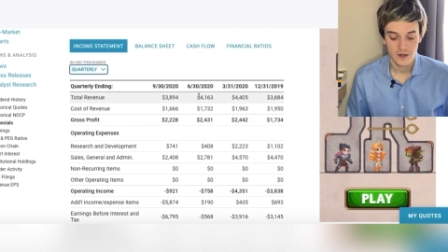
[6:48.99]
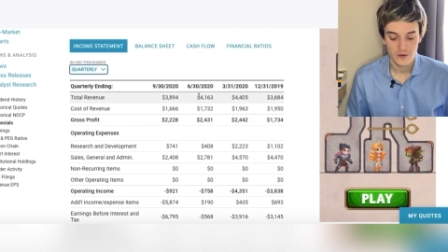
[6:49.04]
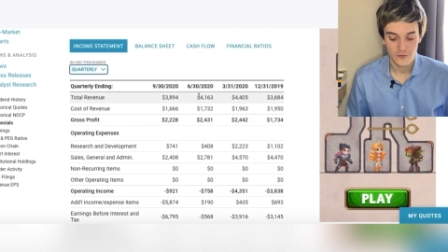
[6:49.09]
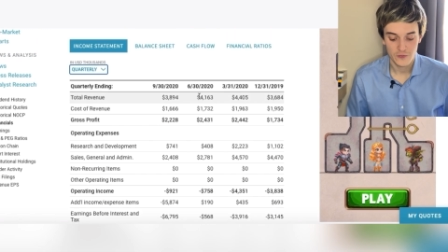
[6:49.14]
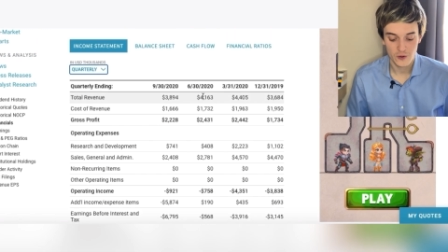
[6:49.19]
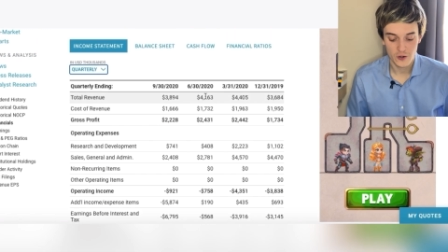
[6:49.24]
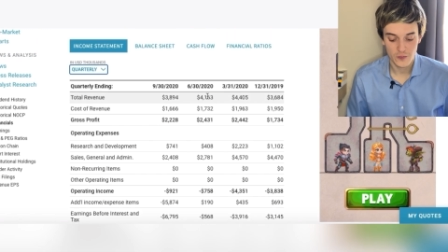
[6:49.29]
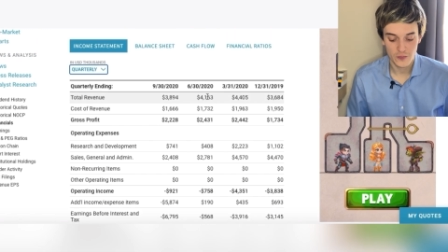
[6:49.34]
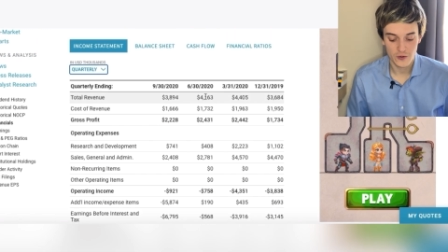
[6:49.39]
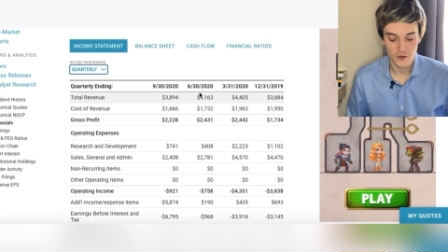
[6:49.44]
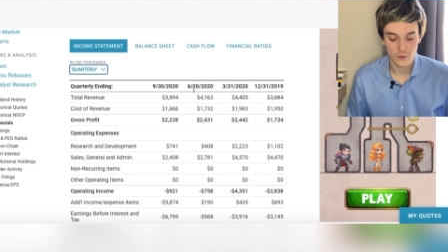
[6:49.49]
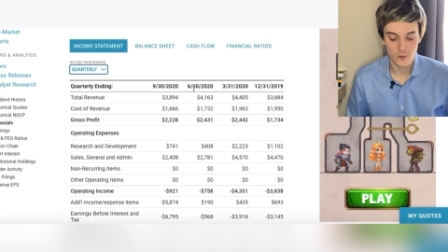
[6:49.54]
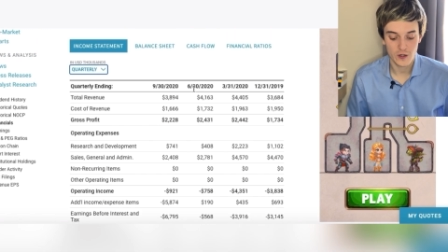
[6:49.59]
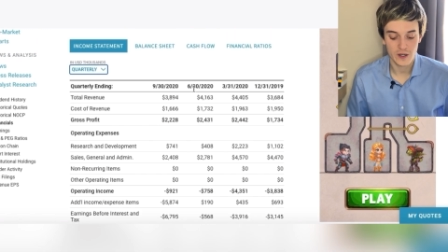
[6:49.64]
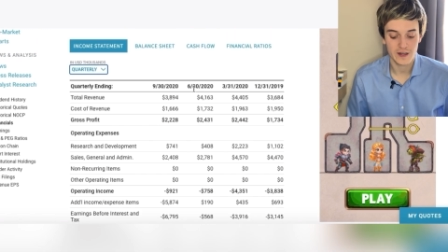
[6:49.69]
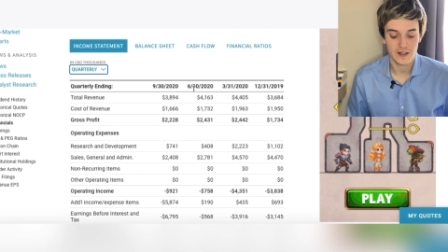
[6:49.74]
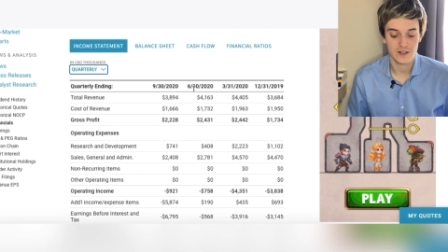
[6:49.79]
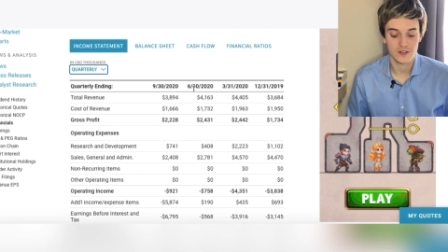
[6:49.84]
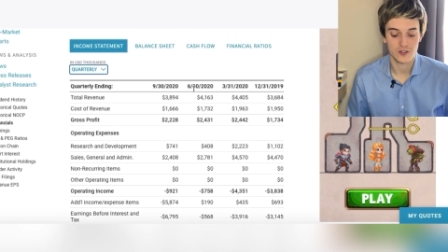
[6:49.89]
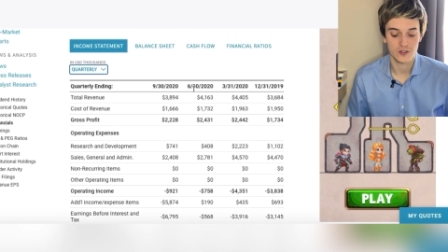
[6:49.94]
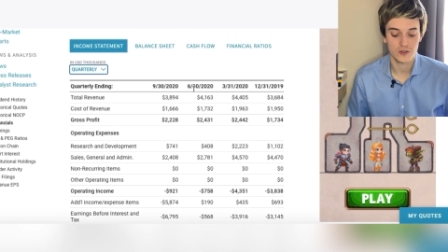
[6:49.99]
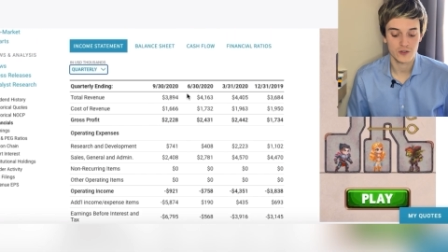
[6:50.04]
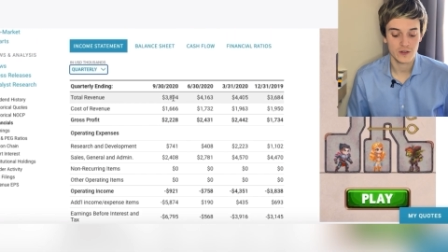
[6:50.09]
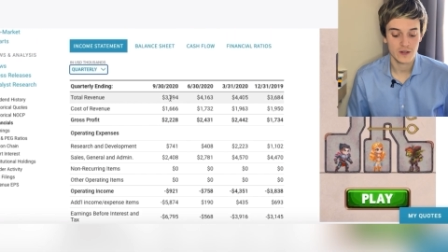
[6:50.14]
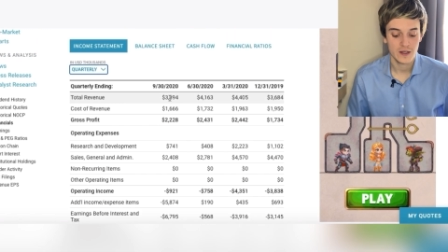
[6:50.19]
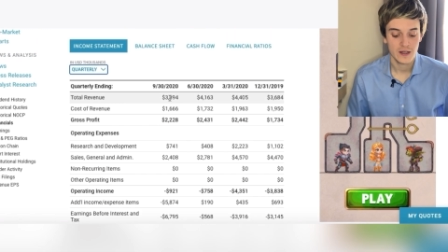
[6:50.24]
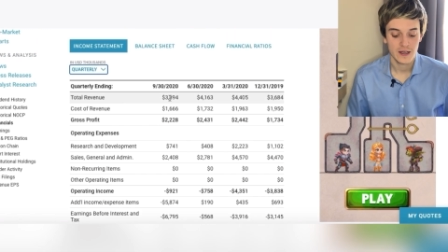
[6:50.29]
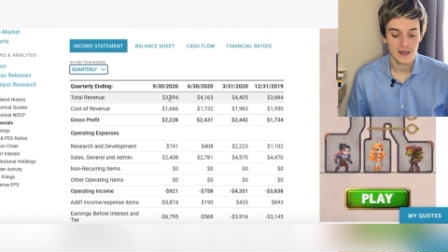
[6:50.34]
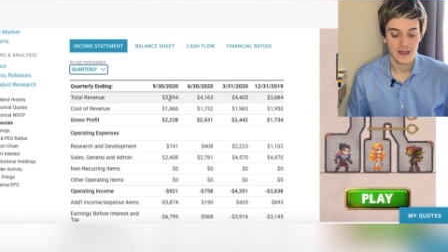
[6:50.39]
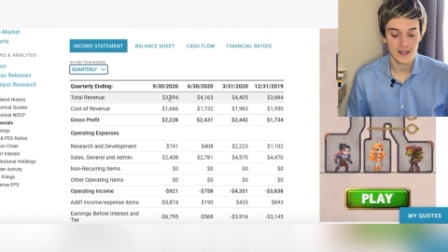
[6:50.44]
4.1 in
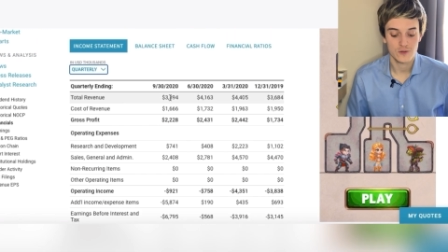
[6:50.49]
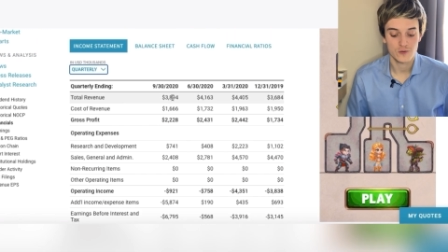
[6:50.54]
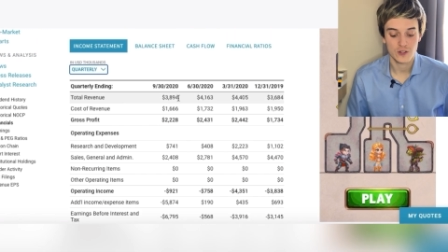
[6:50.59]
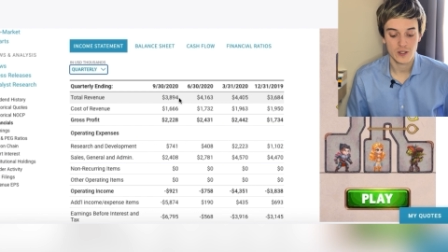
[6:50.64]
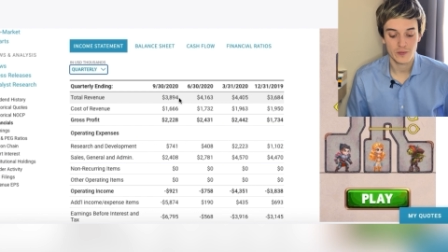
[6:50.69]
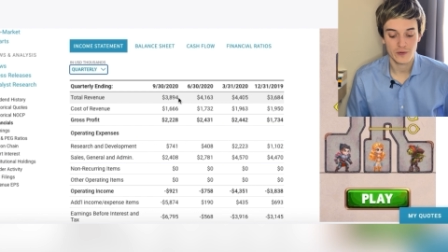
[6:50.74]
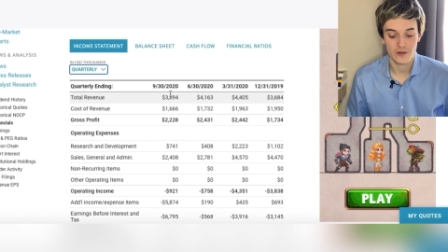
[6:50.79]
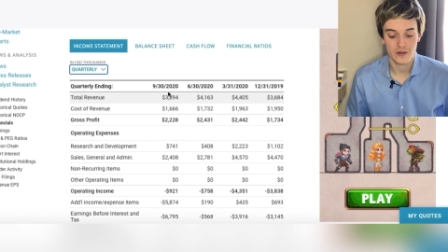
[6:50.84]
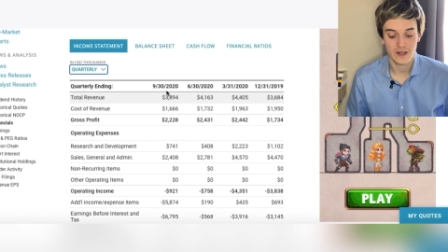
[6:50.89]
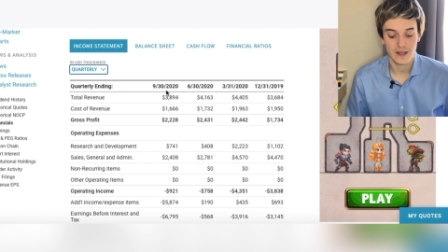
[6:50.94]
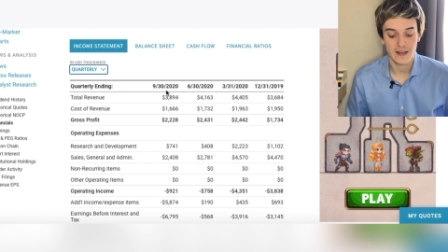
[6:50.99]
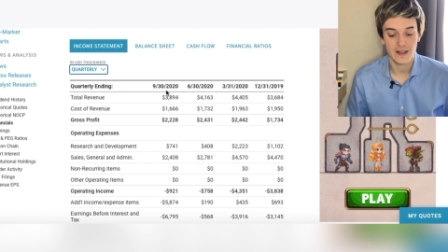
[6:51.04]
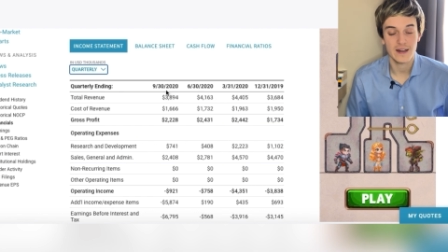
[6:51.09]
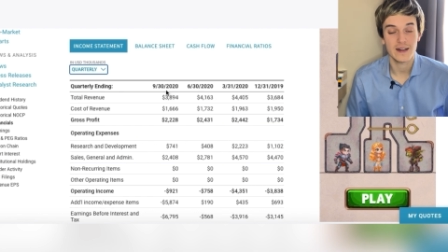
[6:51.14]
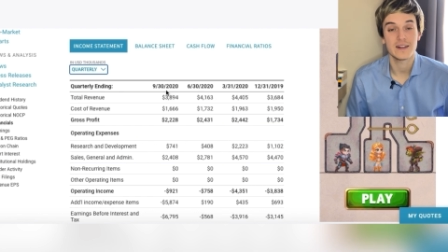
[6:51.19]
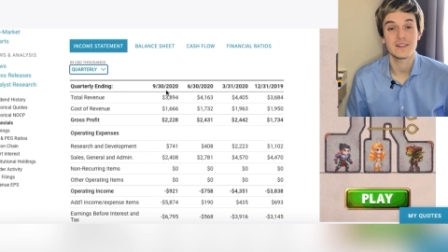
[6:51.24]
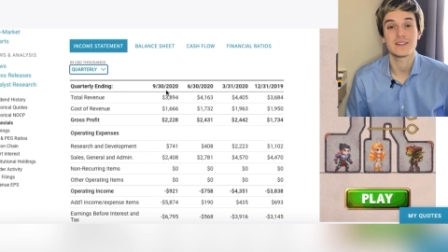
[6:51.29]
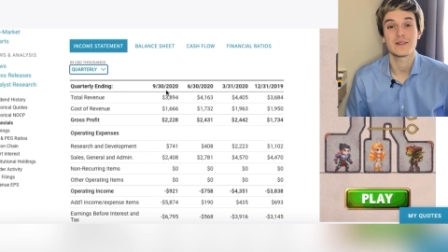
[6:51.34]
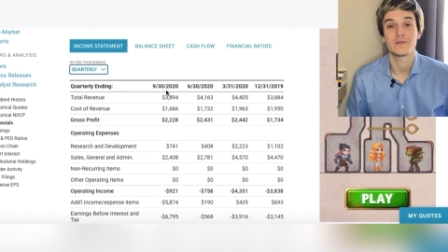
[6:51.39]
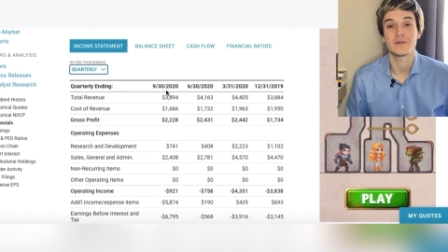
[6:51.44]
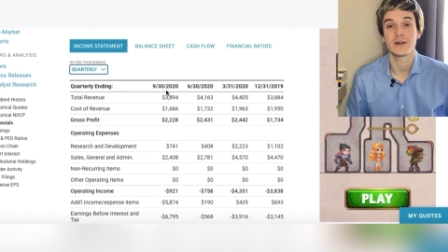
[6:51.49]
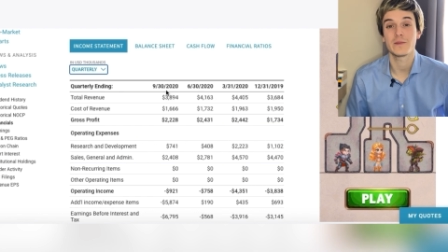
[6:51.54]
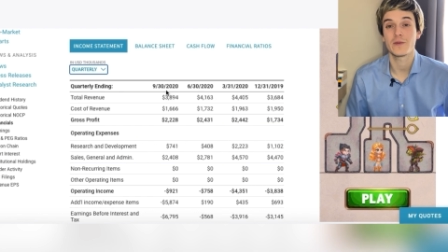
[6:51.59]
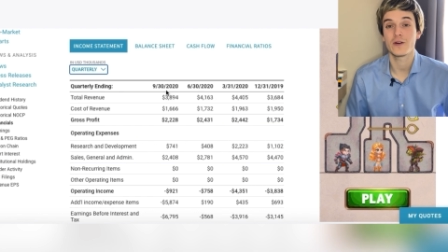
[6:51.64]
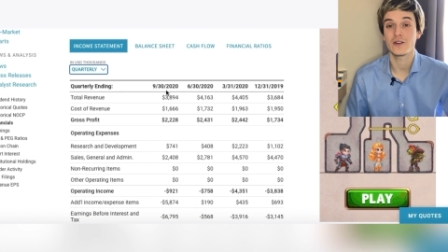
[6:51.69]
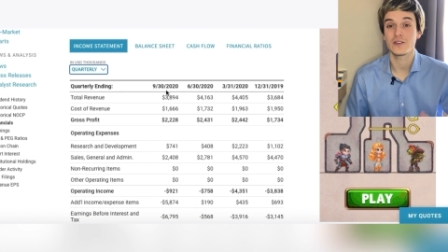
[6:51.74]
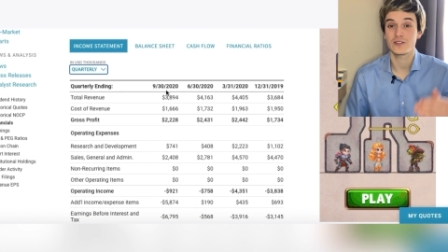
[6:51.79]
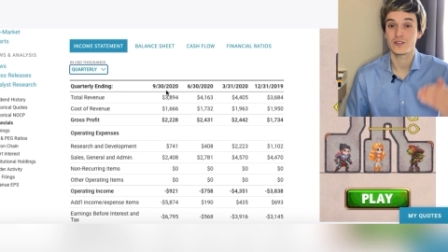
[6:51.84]
June, and 3.8 in September.